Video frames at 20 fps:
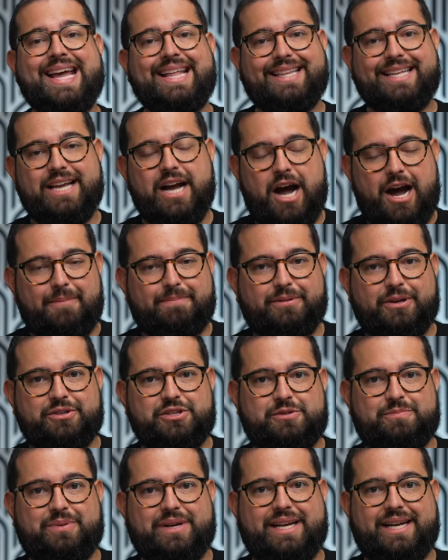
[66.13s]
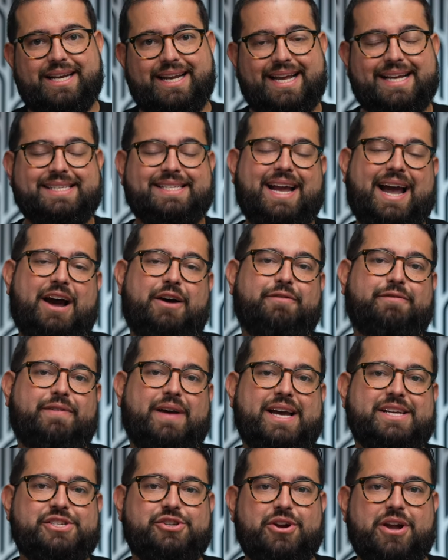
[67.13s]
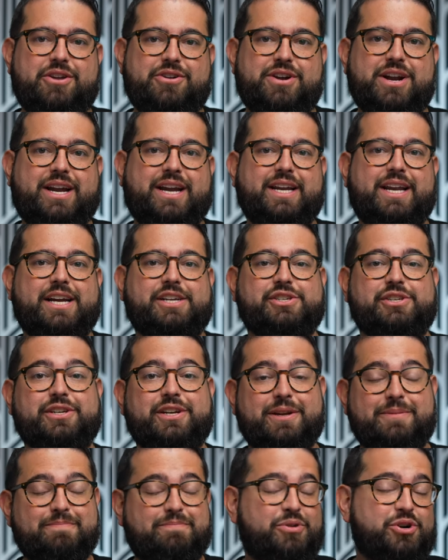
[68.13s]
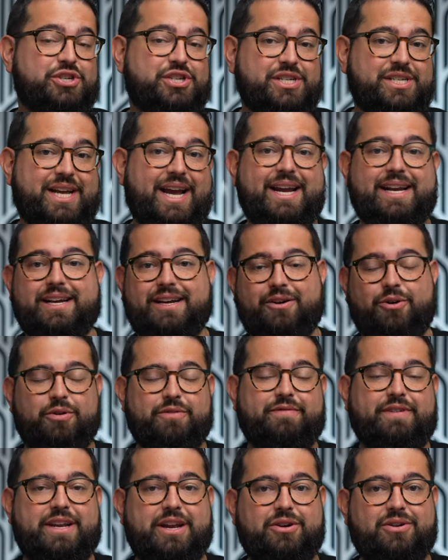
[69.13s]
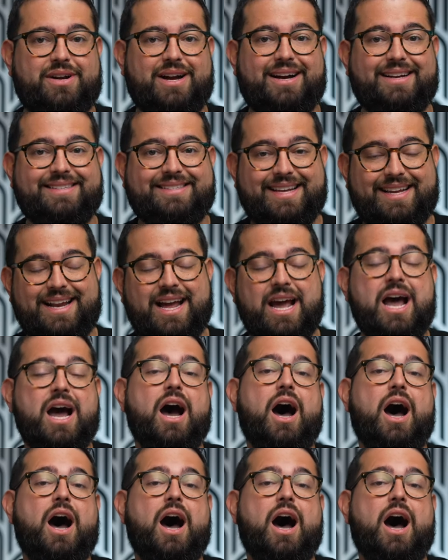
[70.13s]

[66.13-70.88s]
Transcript: The upload speed is how fast your internet connection can push data or video content